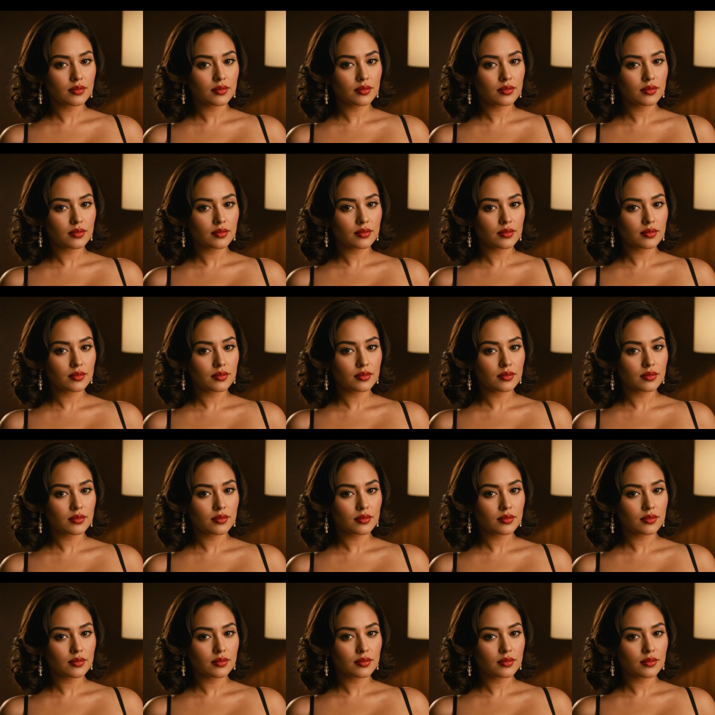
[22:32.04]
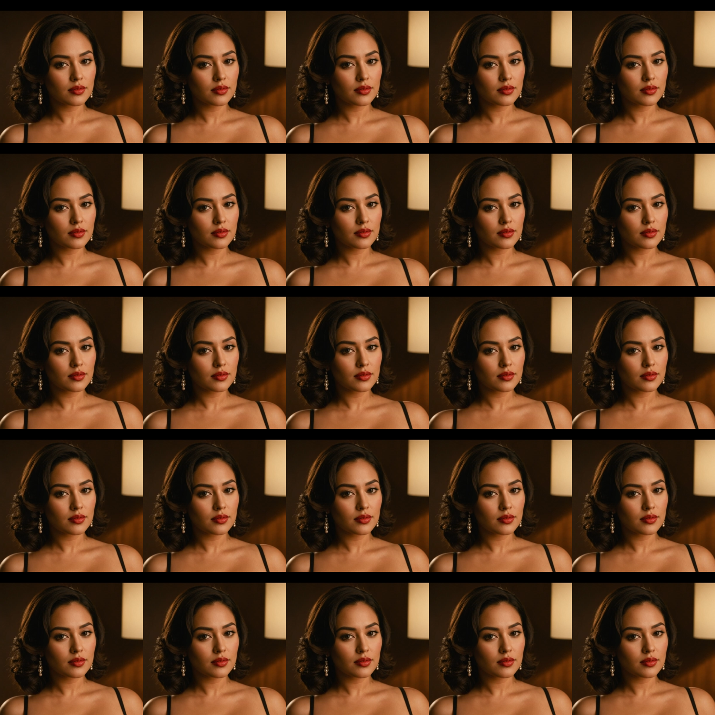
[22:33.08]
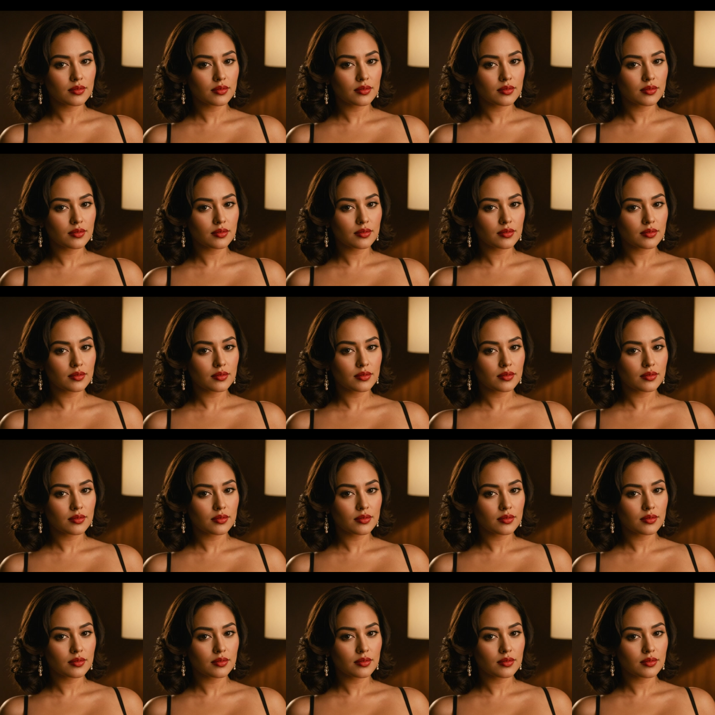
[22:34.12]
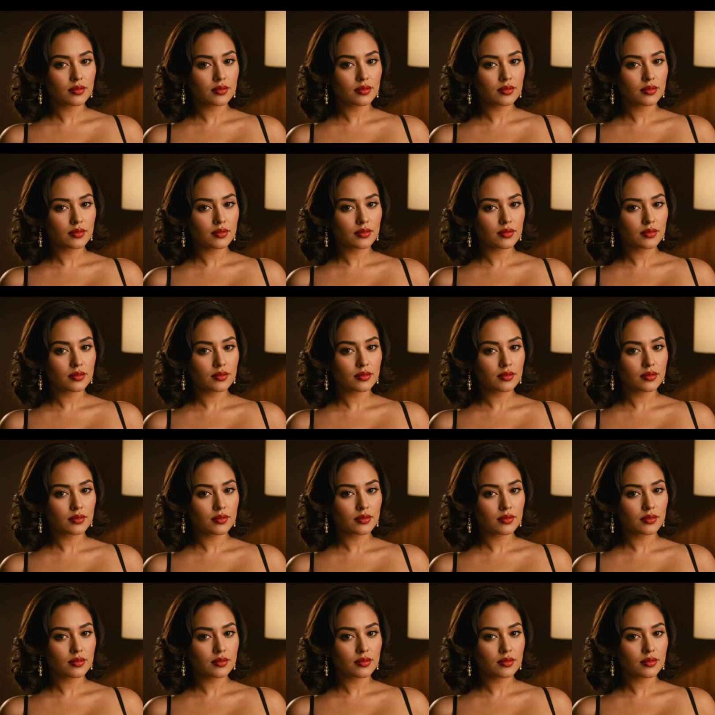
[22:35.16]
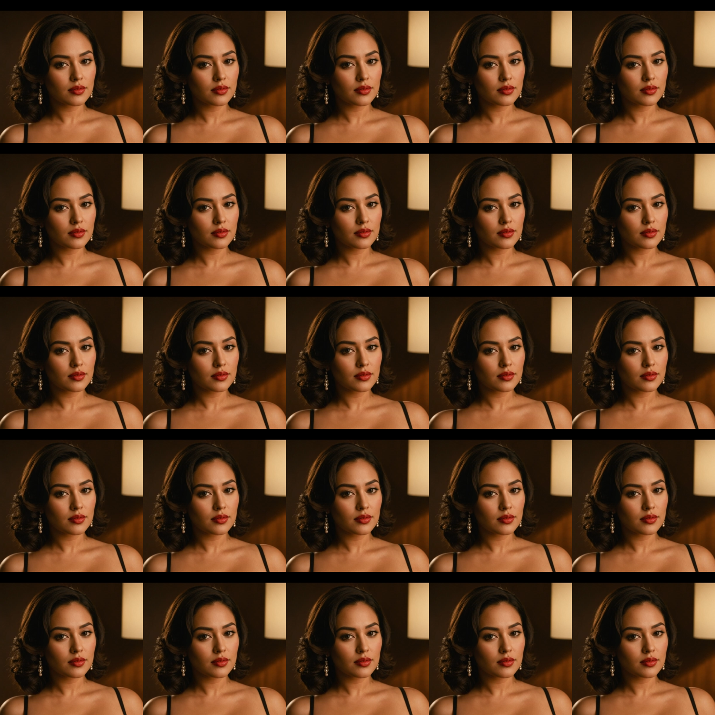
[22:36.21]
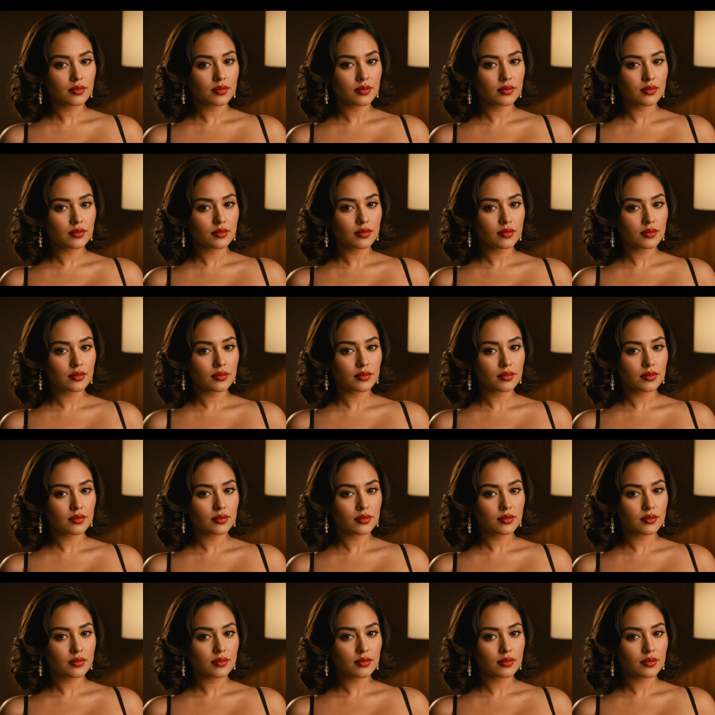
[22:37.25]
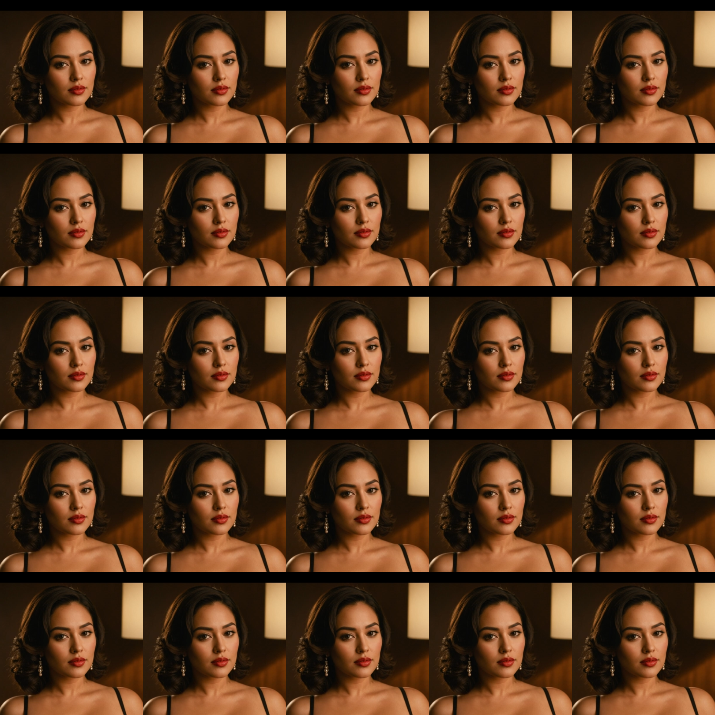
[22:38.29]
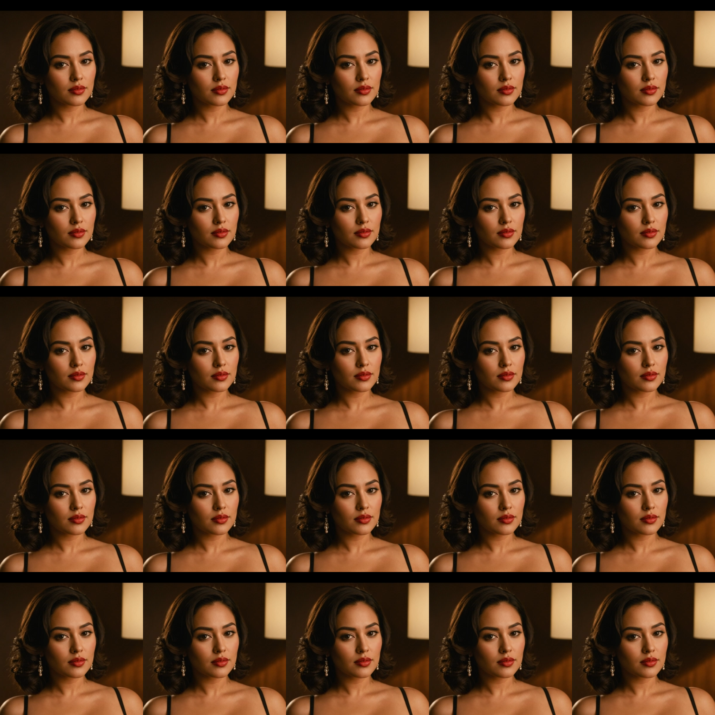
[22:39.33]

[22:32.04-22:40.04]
[no speech]